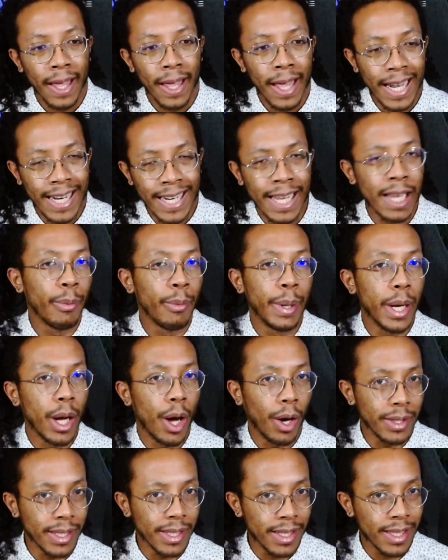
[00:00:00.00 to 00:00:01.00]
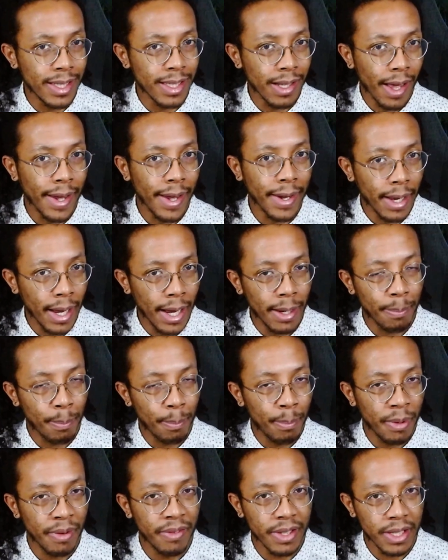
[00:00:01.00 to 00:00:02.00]
And here we are. This is like a
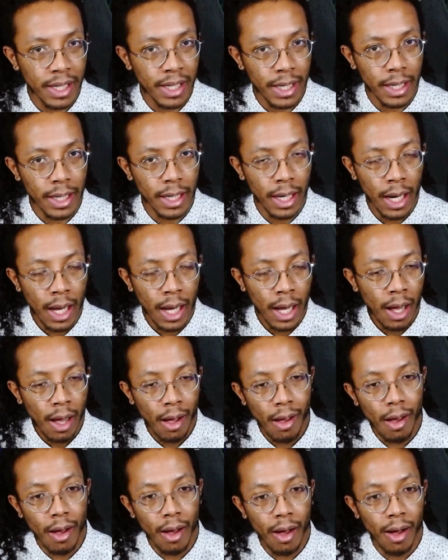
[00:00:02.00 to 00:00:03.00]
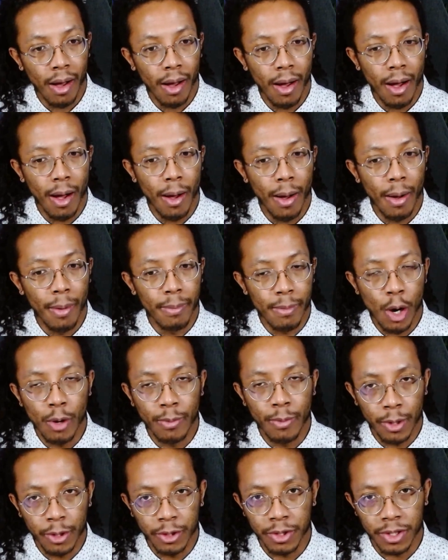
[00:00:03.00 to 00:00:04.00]
pivoting
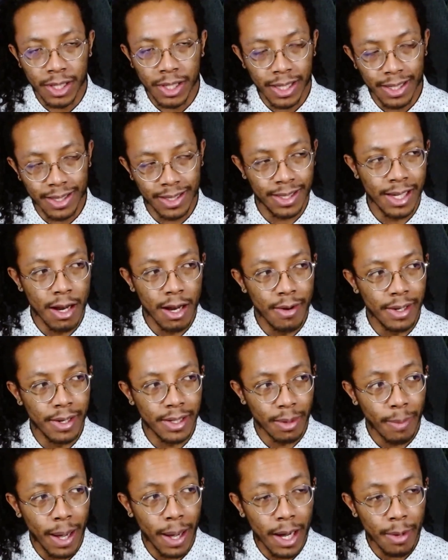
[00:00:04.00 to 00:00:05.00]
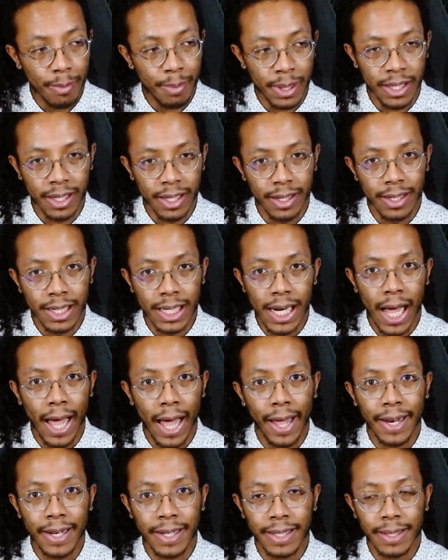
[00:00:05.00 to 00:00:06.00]
moment in the series, in my opinion.
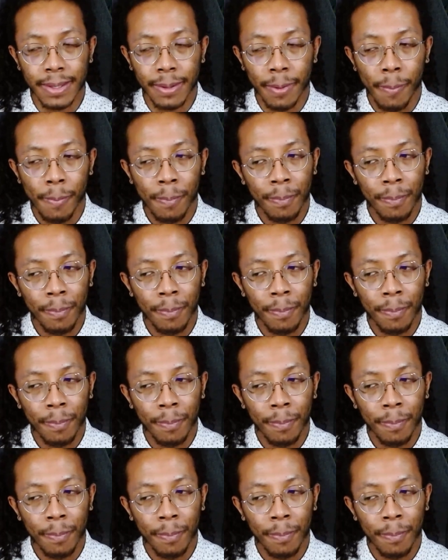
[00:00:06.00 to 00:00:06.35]
And